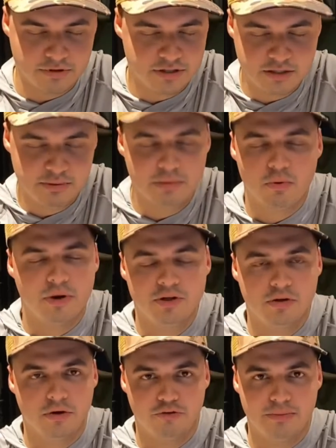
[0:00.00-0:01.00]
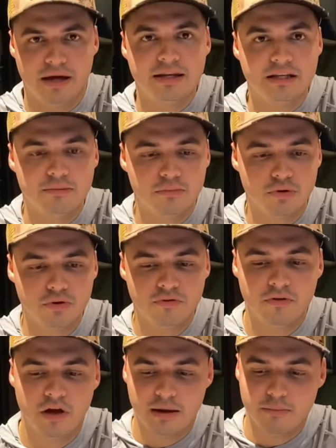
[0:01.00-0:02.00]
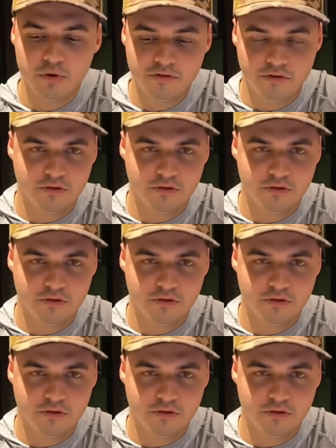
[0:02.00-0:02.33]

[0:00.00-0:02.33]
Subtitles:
these people are way too close to me, I need to move